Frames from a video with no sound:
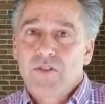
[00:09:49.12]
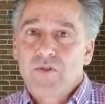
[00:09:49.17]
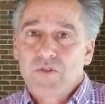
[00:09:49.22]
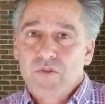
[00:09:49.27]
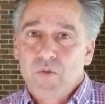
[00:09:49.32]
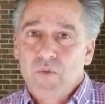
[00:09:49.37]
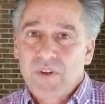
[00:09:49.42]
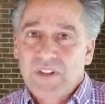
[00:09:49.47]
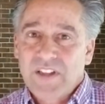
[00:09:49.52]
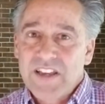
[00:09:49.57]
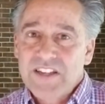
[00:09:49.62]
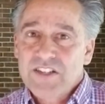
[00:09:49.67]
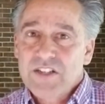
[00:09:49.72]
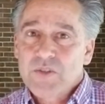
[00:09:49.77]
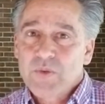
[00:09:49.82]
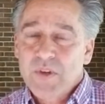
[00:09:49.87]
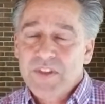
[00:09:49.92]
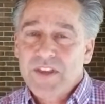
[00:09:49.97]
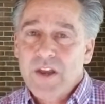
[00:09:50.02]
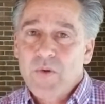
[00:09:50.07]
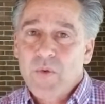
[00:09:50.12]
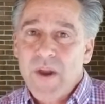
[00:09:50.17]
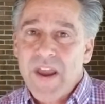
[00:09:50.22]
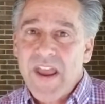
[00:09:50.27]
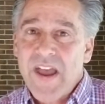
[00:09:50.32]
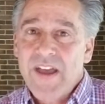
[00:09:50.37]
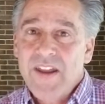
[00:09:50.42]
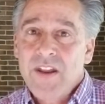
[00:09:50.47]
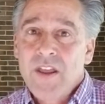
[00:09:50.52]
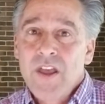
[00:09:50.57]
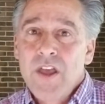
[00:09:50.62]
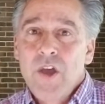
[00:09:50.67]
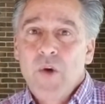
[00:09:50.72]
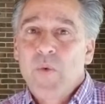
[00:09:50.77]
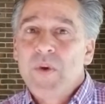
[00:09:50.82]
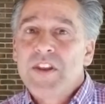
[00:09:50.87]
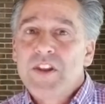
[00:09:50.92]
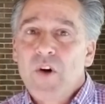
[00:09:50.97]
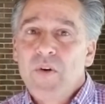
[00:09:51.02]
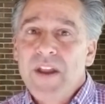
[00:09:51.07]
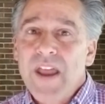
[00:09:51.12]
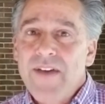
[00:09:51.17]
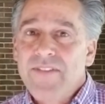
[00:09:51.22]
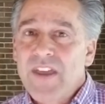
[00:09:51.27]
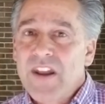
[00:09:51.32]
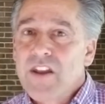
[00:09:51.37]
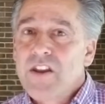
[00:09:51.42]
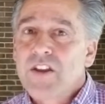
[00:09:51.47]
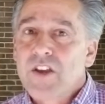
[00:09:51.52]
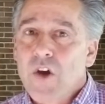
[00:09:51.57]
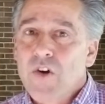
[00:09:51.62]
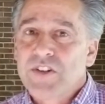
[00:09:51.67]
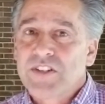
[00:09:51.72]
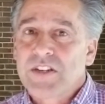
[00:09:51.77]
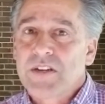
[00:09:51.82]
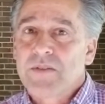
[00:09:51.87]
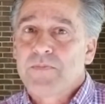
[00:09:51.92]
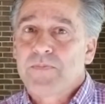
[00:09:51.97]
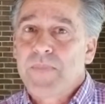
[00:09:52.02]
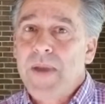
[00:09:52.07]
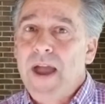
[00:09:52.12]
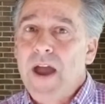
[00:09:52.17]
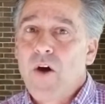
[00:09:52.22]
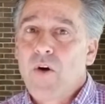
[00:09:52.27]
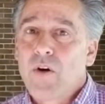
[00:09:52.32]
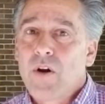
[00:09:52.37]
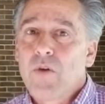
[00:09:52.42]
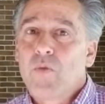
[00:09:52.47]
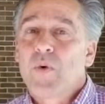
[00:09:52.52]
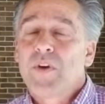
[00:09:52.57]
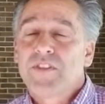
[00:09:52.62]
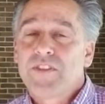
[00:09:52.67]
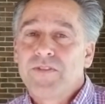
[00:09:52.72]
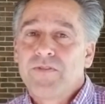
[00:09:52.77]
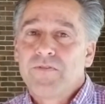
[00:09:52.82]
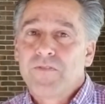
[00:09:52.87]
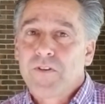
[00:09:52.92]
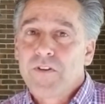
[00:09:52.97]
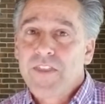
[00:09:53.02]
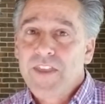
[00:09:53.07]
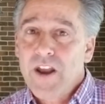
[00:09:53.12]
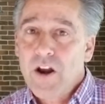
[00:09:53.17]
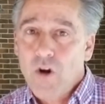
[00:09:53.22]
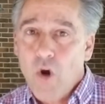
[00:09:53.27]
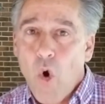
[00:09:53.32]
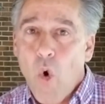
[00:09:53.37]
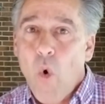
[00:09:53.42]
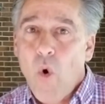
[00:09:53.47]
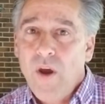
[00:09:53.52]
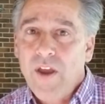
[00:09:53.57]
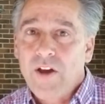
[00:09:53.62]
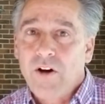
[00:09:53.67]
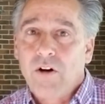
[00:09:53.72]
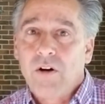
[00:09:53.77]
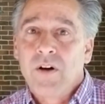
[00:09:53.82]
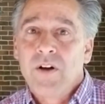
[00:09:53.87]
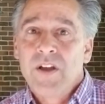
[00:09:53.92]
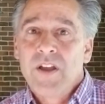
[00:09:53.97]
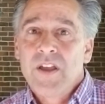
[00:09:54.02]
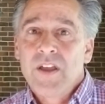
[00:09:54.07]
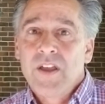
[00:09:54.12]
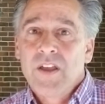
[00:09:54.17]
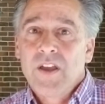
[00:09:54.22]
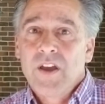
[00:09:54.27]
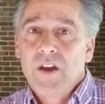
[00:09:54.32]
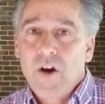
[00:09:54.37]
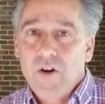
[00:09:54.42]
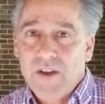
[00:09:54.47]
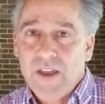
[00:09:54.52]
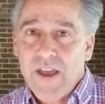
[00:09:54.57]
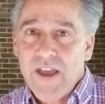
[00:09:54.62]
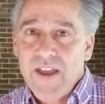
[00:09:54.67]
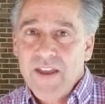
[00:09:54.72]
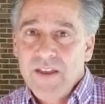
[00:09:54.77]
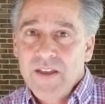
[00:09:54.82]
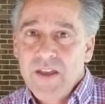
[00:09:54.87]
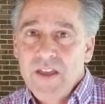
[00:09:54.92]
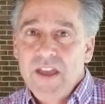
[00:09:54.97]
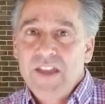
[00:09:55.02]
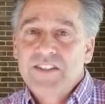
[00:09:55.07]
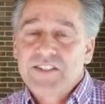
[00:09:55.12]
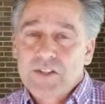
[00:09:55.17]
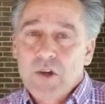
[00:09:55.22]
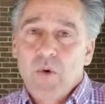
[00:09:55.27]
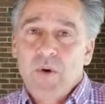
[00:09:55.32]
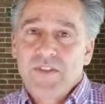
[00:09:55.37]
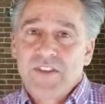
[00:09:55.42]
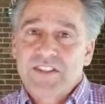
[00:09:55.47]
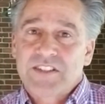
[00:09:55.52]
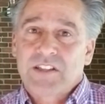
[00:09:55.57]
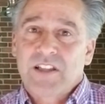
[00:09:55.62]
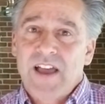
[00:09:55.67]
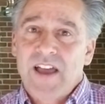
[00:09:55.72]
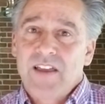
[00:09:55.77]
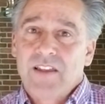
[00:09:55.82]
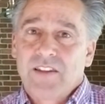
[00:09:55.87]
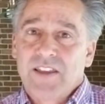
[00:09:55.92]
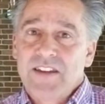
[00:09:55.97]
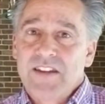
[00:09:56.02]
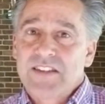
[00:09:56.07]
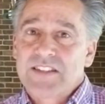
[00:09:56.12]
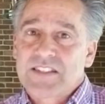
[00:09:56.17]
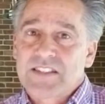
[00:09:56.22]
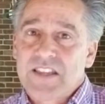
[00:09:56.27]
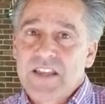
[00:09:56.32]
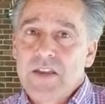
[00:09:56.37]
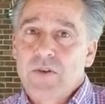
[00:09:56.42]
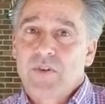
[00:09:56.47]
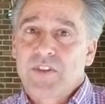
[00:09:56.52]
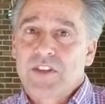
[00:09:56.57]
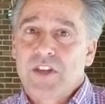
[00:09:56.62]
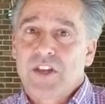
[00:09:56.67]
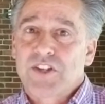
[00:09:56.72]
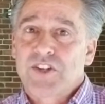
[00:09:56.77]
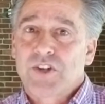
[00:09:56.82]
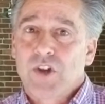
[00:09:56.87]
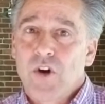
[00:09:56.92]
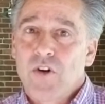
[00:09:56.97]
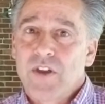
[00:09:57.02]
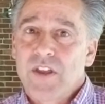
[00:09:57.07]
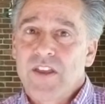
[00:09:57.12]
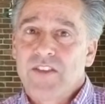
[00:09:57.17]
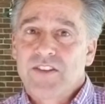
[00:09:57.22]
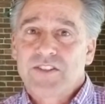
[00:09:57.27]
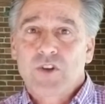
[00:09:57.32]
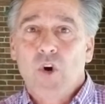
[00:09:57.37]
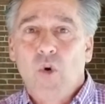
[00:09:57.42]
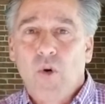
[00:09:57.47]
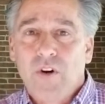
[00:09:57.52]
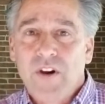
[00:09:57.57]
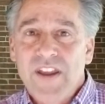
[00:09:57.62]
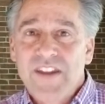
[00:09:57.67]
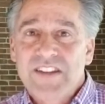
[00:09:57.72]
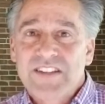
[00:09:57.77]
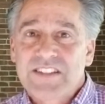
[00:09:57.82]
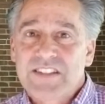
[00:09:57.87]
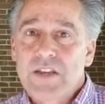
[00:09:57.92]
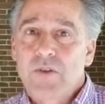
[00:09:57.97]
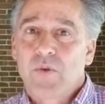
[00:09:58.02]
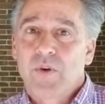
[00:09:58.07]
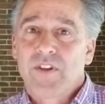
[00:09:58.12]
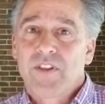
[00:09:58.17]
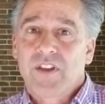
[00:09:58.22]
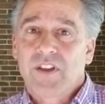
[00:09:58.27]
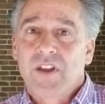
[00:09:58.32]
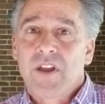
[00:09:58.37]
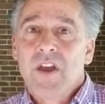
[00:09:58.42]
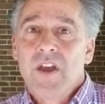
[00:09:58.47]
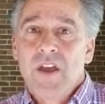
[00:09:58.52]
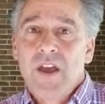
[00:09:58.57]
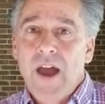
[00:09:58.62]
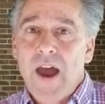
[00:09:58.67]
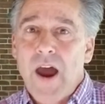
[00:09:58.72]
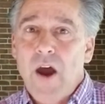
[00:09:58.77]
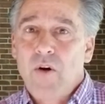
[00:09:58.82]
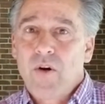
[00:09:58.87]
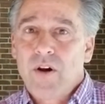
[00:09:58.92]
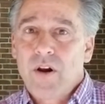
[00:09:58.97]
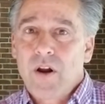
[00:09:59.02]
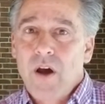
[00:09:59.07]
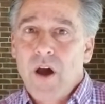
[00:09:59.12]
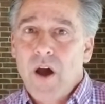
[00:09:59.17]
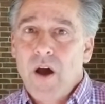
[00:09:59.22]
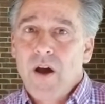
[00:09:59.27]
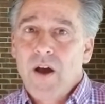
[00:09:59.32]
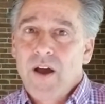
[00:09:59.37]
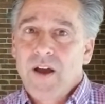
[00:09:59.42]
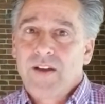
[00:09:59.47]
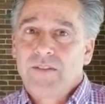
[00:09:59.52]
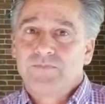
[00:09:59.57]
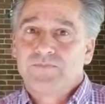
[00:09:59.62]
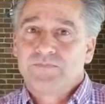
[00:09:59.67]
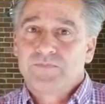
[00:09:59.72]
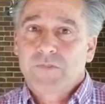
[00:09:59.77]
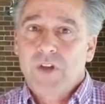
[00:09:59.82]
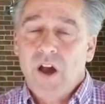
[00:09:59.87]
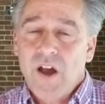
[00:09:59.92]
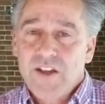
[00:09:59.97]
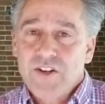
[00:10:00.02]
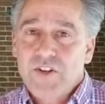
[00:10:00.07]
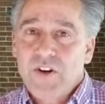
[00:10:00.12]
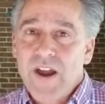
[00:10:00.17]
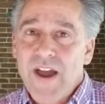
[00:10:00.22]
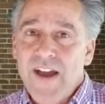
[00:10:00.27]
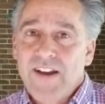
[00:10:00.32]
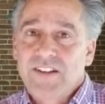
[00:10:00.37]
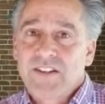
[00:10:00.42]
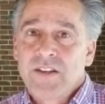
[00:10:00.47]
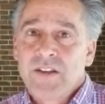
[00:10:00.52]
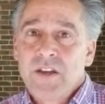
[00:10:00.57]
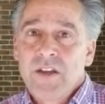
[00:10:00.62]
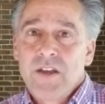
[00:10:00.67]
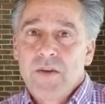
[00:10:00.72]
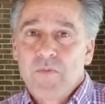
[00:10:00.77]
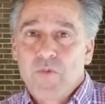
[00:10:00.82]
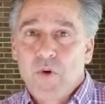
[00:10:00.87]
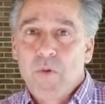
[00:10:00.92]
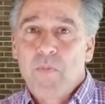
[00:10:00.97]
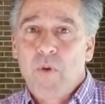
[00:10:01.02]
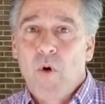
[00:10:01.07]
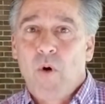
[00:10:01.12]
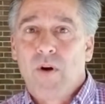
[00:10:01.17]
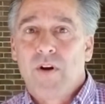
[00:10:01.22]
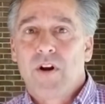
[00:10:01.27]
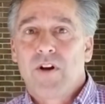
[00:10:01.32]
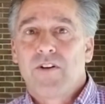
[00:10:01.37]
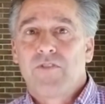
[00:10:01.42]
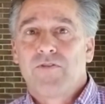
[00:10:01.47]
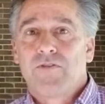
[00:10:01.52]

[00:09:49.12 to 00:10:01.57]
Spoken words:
relations with Iran, we don't have that negotiating power for their oil. Okay? And so when this latest thing with Khashoggi, this horrendous thing where our contract reporter